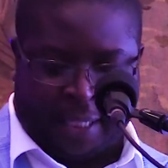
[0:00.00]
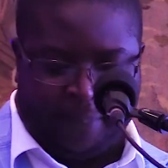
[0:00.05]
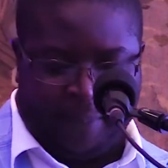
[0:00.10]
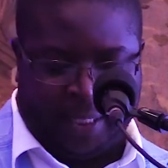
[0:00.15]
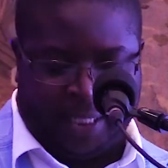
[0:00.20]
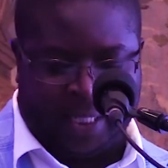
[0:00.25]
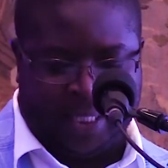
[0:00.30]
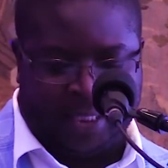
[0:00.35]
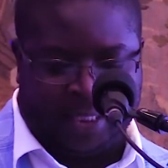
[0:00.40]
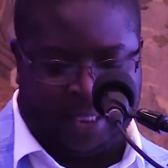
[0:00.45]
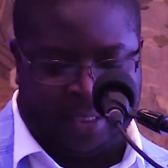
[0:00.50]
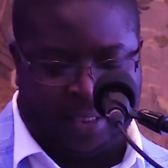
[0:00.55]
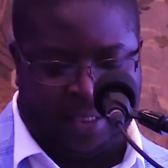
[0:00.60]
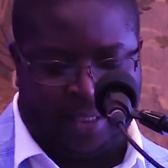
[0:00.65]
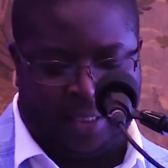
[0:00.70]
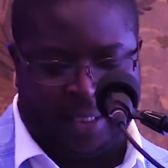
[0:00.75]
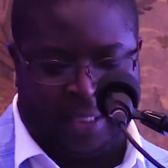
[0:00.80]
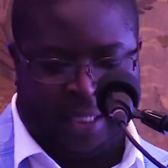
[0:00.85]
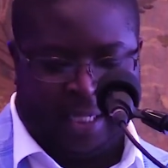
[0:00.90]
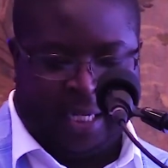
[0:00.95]

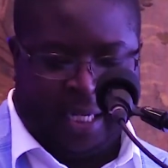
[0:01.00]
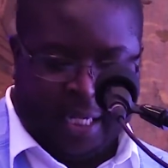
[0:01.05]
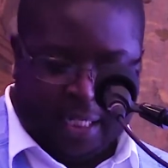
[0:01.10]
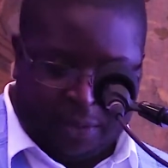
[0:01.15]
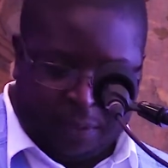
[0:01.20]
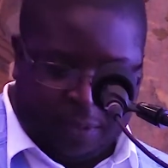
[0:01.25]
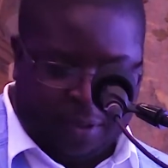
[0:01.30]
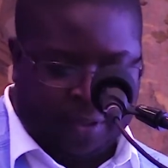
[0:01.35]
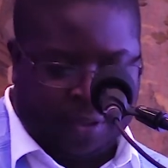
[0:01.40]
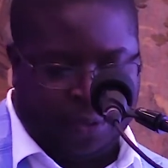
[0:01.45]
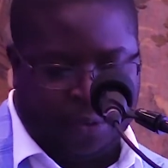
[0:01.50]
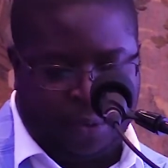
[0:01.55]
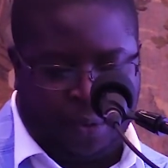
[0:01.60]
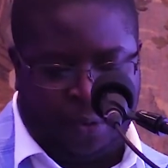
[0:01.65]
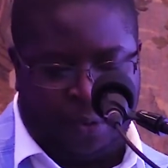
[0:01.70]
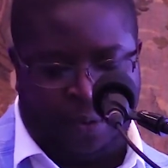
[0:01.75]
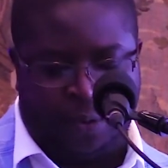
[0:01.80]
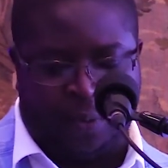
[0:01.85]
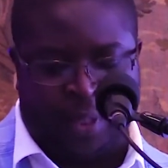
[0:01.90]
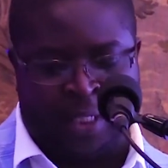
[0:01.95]
applications, as well as
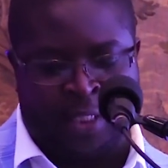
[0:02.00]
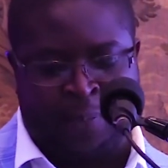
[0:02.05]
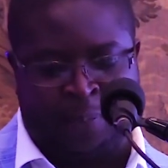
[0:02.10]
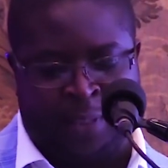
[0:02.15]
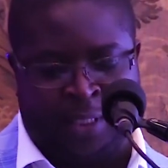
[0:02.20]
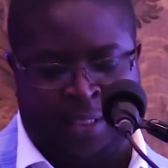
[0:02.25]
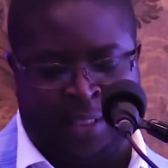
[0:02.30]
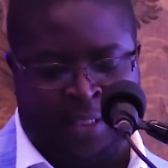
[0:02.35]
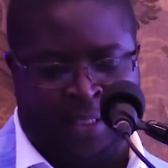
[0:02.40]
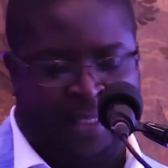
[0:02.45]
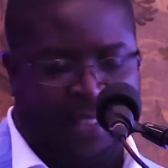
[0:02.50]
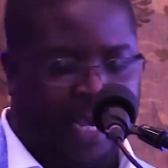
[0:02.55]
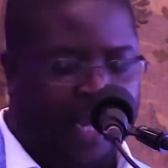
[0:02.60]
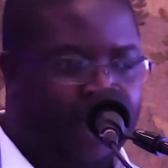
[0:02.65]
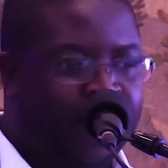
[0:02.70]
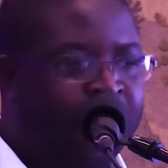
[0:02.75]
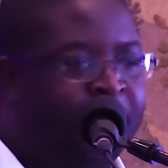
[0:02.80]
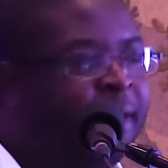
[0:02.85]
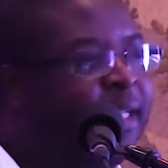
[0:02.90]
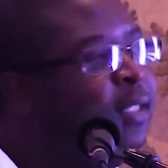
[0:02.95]
Google Workspace,
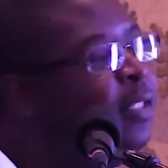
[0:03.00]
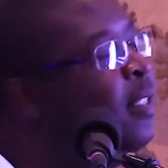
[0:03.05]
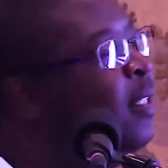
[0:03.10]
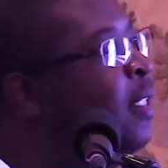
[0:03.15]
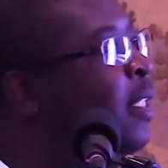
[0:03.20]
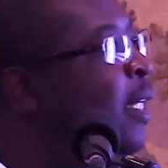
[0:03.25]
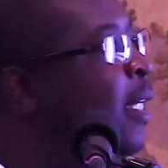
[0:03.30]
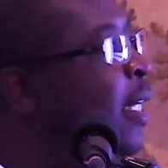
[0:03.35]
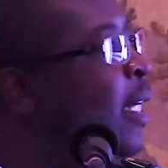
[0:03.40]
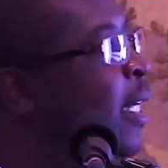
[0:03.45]
Dynamics,